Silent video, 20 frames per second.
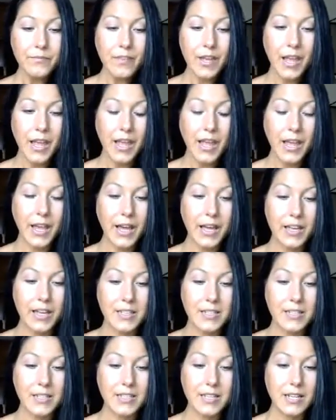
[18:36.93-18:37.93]

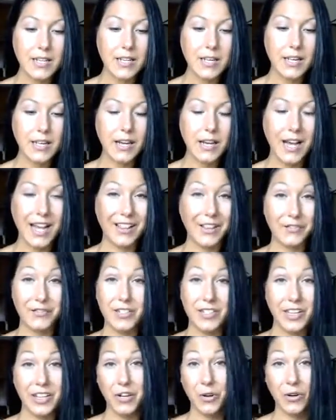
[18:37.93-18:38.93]
And I love to
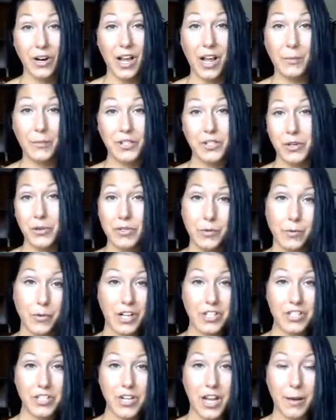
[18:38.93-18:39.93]
like go to comedy shows and
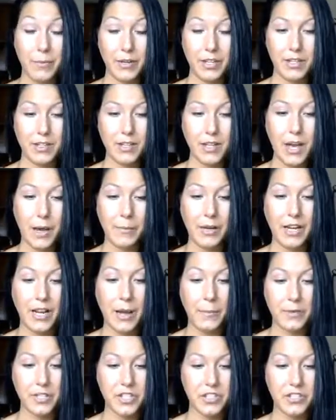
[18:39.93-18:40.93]
watch comedy
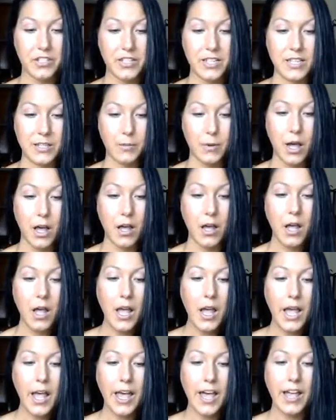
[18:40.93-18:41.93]
competitions as well.
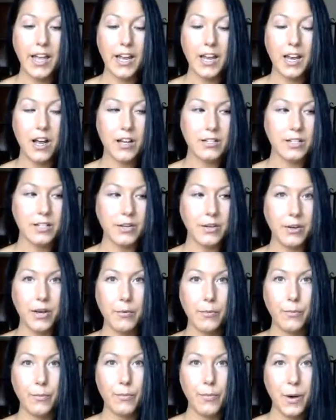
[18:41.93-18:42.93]
And also
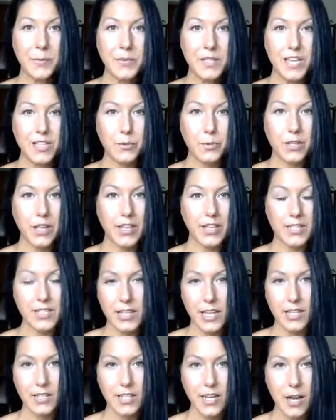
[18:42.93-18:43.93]
I'm obsessed with like
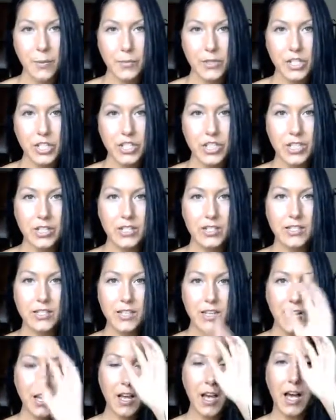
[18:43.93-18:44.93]
dance
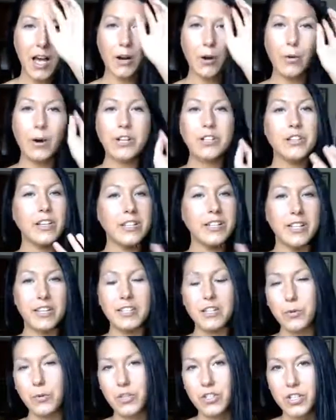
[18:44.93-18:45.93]
competitions. I don't watch like
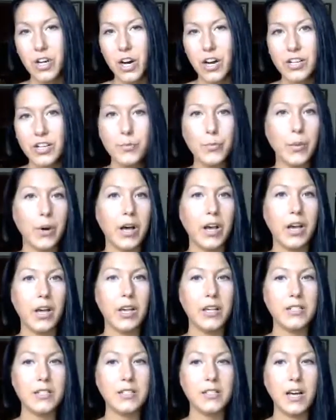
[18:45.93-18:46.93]
Dancing with the Stars,
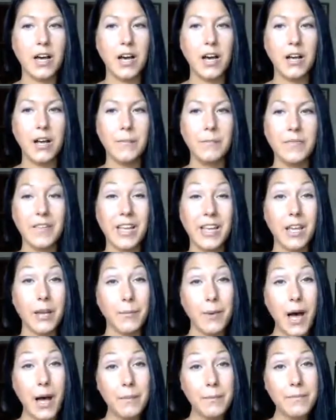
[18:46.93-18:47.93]
but like hip
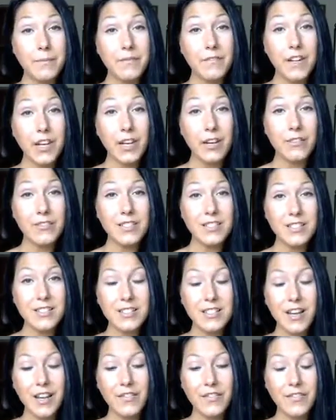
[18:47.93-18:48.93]
hop videos and
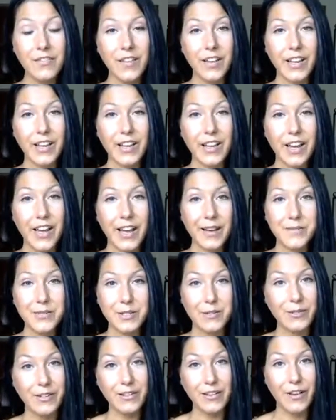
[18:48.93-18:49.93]
stuff, like I
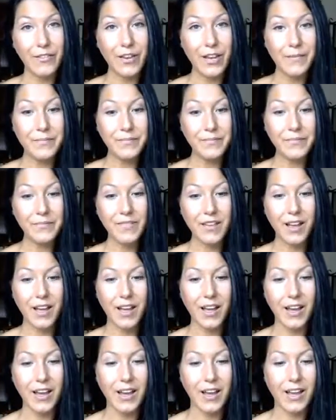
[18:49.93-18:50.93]
absolutely love it.
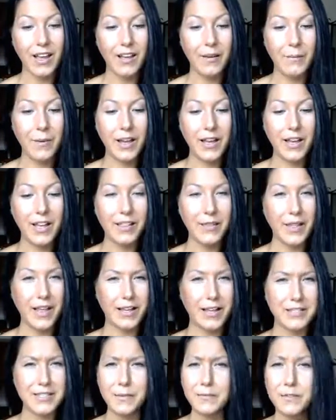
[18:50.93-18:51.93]
And
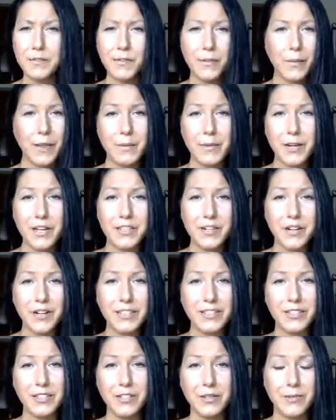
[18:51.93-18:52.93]
that stems from like my
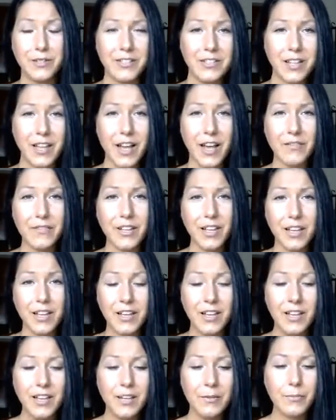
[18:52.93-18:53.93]
childhood. I used to have like
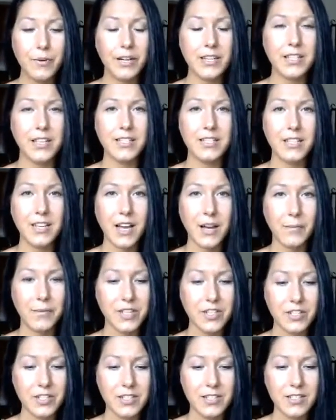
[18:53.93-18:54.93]
breakdancing
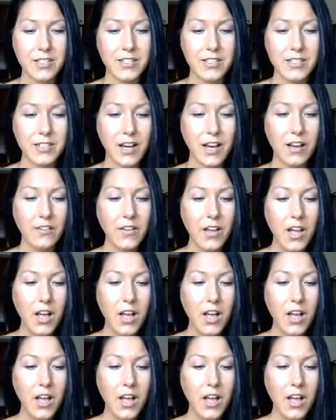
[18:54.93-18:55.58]
competitions and stuff.